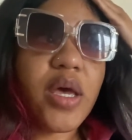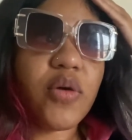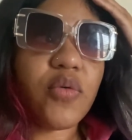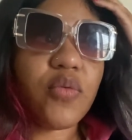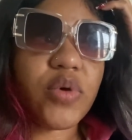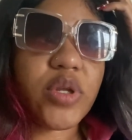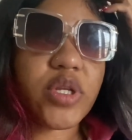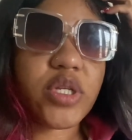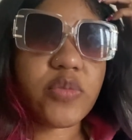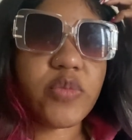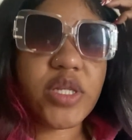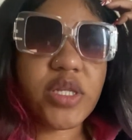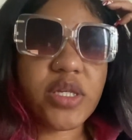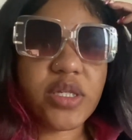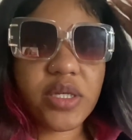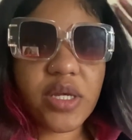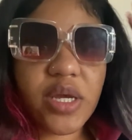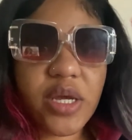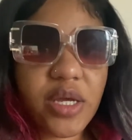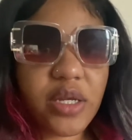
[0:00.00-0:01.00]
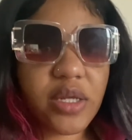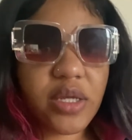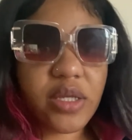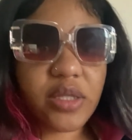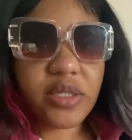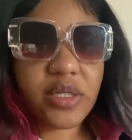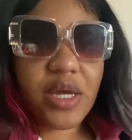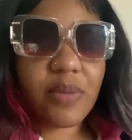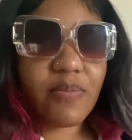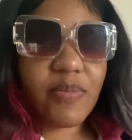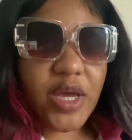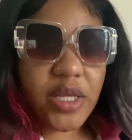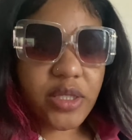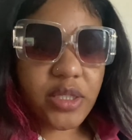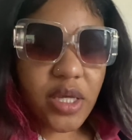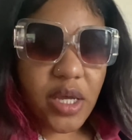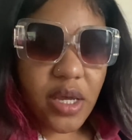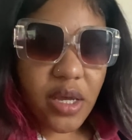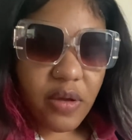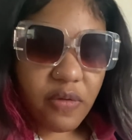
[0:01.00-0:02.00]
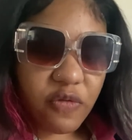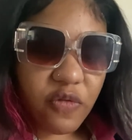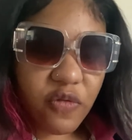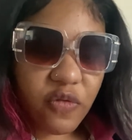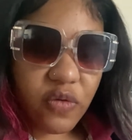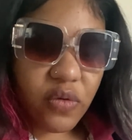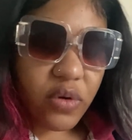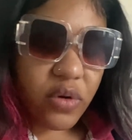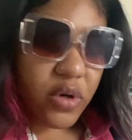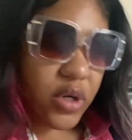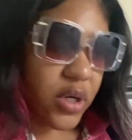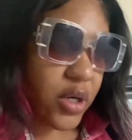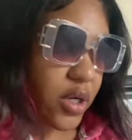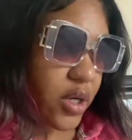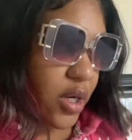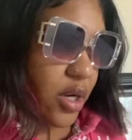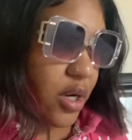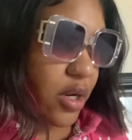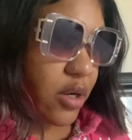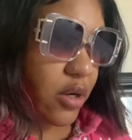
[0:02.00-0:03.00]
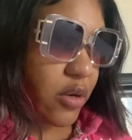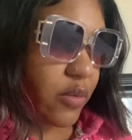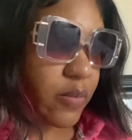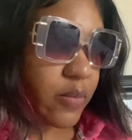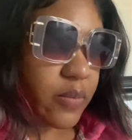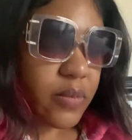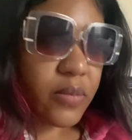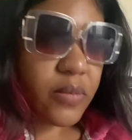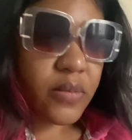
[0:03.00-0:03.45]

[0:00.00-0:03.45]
which means it's cutting into my time for um